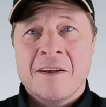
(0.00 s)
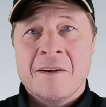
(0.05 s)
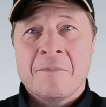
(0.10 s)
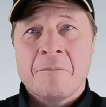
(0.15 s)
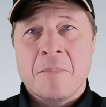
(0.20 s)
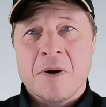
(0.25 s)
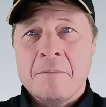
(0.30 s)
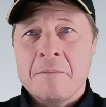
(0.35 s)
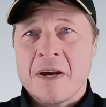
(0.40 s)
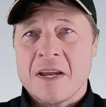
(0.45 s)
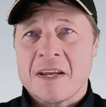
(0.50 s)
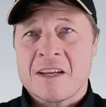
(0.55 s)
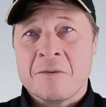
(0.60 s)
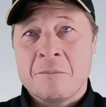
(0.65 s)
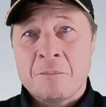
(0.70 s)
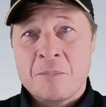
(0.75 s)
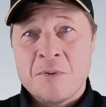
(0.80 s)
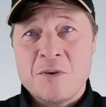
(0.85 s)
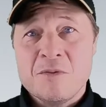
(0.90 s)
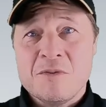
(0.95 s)
But my
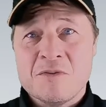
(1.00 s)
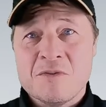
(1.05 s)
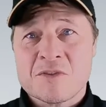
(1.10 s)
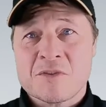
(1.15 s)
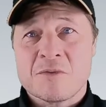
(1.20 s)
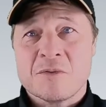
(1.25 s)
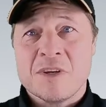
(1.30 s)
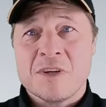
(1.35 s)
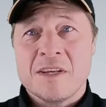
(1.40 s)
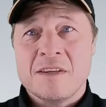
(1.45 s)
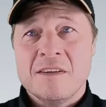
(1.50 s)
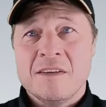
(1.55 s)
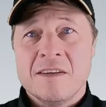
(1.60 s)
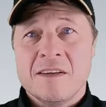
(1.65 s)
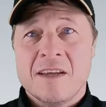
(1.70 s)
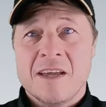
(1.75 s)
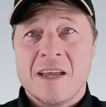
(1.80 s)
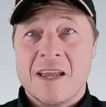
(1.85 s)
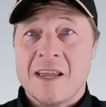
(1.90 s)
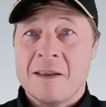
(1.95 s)
computer screen
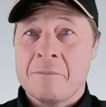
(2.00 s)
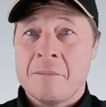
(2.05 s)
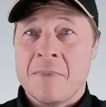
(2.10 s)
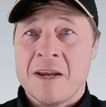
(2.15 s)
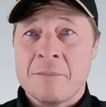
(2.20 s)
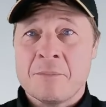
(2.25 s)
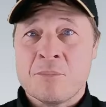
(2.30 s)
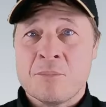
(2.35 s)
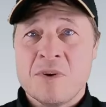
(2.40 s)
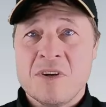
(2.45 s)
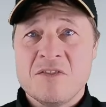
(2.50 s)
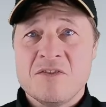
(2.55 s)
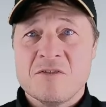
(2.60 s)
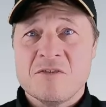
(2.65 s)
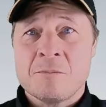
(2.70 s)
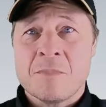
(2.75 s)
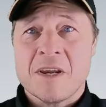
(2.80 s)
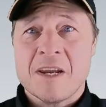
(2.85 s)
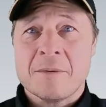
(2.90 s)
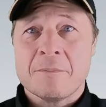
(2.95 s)
and my printer
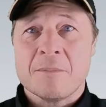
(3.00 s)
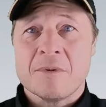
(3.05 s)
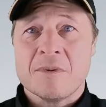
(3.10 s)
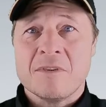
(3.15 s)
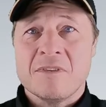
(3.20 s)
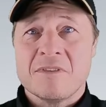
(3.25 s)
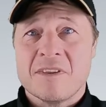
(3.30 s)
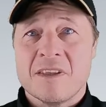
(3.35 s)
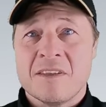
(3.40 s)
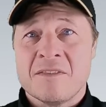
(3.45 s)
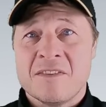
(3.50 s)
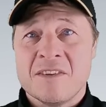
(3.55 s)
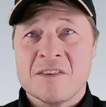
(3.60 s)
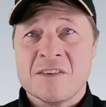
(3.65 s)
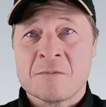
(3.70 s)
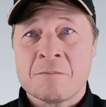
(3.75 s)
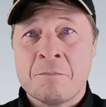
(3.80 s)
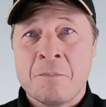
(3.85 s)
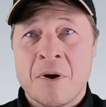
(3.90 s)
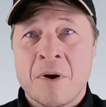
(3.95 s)
paper that this
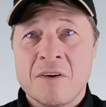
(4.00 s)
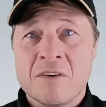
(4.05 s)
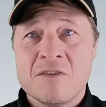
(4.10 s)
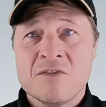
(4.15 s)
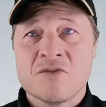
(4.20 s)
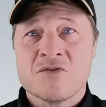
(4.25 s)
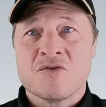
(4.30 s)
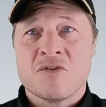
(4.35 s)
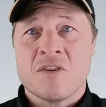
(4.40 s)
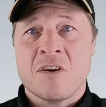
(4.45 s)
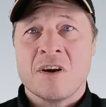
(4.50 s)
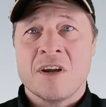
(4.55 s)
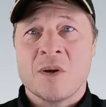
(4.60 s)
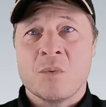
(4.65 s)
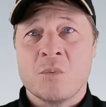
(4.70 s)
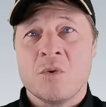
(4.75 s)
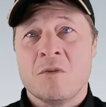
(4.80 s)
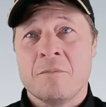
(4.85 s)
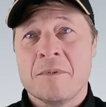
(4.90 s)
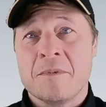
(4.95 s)
part drawing
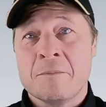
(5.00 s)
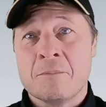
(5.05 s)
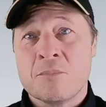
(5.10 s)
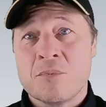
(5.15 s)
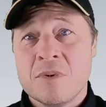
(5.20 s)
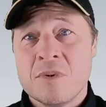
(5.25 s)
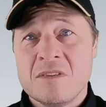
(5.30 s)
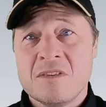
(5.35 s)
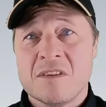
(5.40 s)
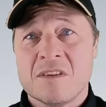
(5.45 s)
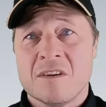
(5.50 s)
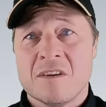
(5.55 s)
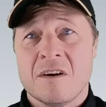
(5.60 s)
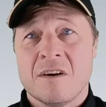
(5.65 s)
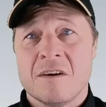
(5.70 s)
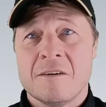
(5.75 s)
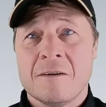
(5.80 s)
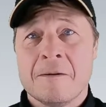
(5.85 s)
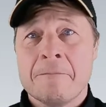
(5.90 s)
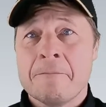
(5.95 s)
will be printed
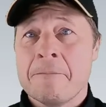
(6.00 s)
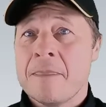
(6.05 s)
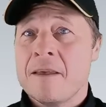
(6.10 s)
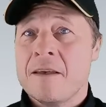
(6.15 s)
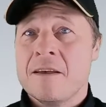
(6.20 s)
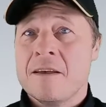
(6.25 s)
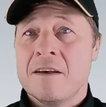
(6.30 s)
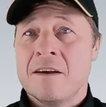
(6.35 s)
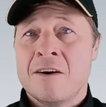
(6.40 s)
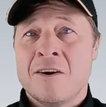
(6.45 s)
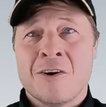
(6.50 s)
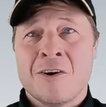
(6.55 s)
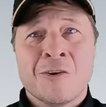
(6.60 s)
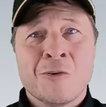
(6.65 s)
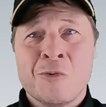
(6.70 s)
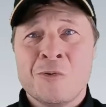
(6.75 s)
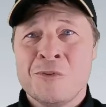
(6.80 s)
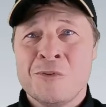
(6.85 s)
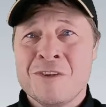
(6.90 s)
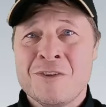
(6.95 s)
on are
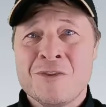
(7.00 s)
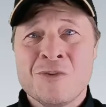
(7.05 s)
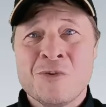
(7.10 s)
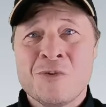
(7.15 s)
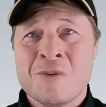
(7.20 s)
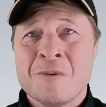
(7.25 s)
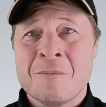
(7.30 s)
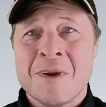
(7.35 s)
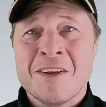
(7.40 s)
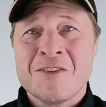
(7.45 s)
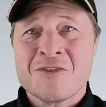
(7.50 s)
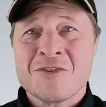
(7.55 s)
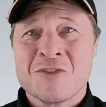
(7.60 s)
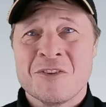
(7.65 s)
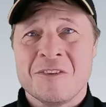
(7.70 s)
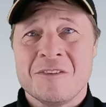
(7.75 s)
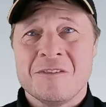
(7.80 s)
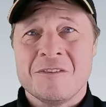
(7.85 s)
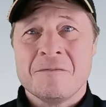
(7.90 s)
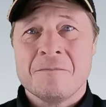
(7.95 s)
only
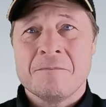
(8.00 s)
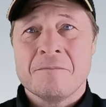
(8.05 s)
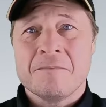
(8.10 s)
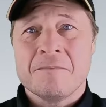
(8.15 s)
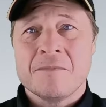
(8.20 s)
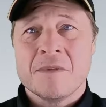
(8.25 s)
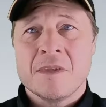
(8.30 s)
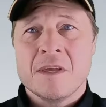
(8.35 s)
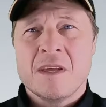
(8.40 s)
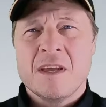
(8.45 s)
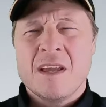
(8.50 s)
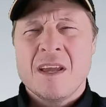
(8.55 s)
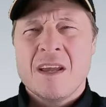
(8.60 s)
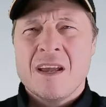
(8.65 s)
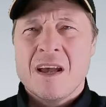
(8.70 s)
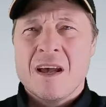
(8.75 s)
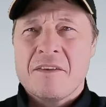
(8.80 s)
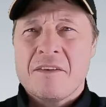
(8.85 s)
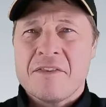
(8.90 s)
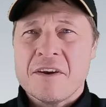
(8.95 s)
two-dimensional.
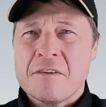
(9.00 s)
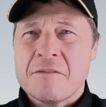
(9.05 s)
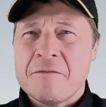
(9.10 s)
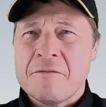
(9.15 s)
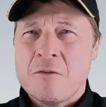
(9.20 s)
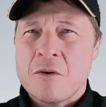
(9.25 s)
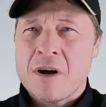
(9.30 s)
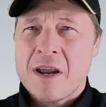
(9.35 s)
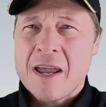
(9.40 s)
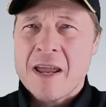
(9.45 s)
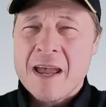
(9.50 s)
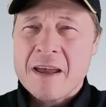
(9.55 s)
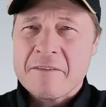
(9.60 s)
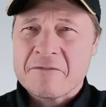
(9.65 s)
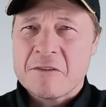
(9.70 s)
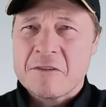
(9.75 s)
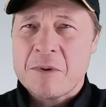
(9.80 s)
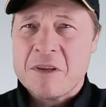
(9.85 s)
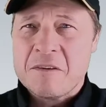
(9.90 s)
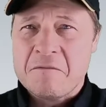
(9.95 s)
Therefore, I have
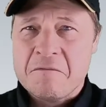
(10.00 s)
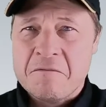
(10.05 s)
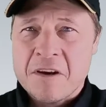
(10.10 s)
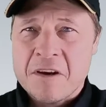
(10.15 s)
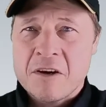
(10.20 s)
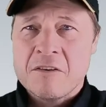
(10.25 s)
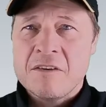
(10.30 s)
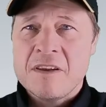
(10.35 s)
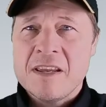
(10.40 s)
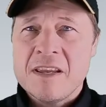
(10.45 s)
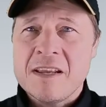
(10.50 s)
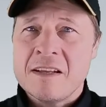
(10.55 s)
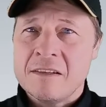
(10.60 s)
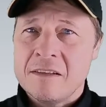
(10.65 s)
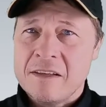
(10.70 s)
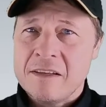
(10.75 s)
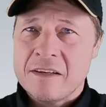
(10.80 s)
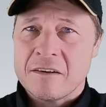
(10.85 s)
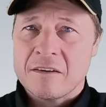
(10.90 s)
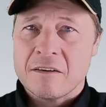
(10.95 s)
to be very
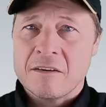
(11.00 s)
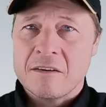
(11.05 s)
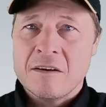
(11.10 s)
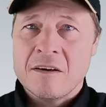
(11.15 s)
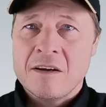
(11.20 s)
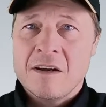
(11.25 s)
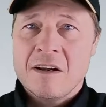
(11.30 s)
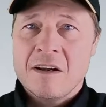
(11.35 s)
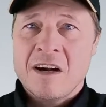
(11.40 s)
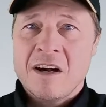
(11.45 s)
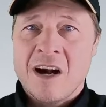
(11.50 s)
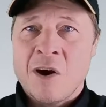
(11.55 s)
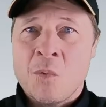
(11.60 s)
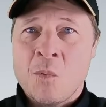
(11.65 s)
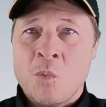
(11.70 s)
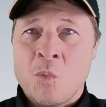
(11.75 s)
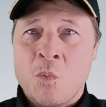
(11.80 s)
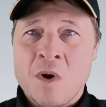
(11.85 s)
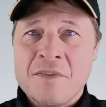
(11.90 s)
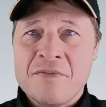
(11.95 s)
clear
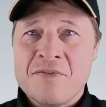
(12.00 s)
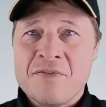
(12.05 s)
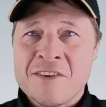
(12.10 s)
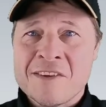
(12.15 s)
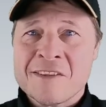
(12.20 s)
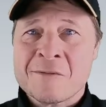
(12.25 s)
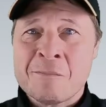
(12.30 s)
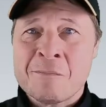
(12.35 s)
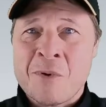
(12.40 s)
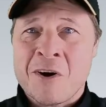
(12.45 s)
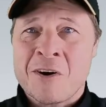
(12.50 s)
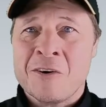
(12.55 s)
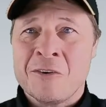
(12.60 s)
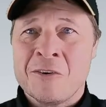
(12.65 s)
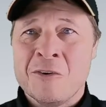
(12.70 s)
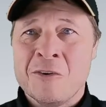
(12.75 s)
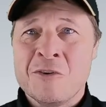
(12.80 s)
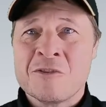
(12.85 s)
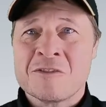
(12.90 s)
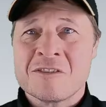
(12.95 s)
on what this part
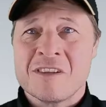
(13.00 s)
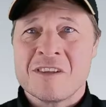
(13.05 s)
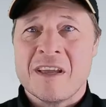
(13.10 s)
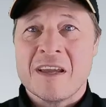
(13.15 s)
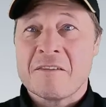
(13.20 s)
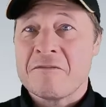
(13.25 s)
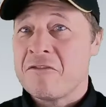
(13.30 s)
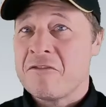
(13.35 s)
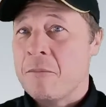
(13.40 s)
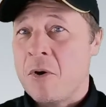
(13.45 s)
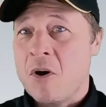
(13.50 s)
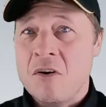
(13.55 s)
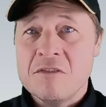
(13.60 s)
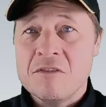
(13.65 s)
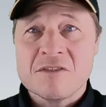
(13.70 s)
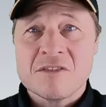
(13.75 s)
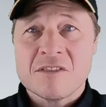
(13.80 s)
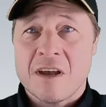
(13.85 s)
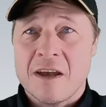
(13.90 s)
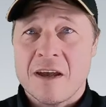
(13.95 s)
looks like from all
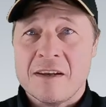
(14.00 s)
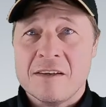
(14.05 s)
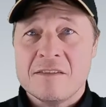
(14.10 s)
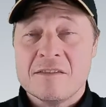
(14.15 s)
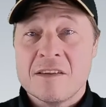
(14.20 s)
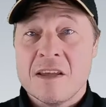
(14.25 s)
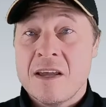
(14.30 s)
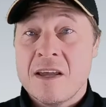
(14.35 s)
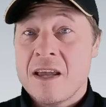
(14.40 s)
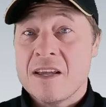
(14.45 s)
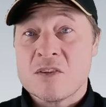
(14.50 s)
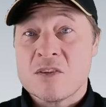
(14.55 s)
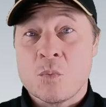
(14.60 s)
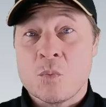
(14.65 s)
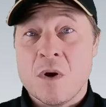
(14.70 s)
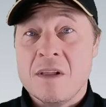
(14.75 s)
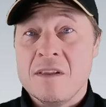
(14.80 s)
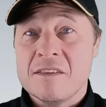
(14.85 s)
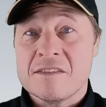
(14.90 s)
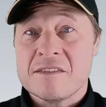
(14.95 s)
sides, as
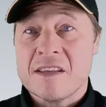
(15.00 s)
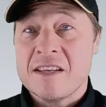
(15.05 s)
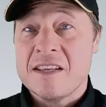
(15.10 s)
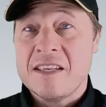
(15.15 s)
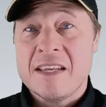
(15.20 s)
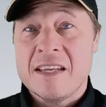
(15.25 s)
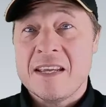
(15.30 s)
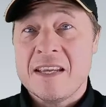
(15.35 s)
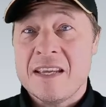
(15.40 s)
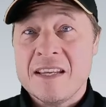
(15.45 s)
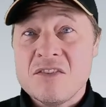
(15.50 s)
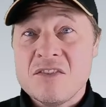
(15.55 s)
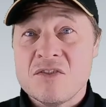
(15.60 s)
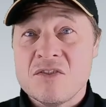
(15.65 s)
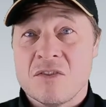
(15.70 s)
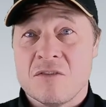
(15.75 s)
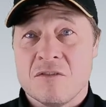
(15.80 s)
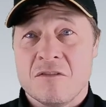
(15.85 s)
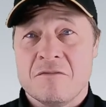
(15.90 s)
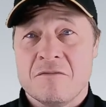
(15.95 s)
well as any
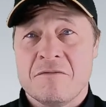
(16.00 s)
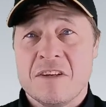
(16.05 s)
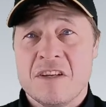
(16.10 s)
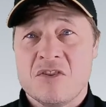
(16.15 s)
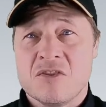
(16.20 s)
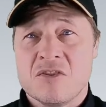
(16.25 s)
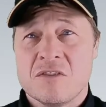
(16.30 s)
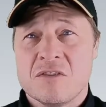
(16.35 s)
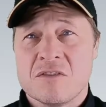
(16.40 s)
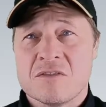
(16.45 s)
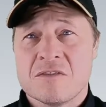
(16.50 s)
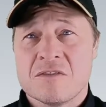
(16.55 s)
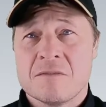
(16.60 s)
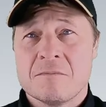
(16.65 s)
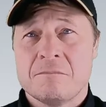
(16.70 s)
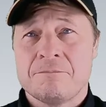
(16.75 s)
internal features.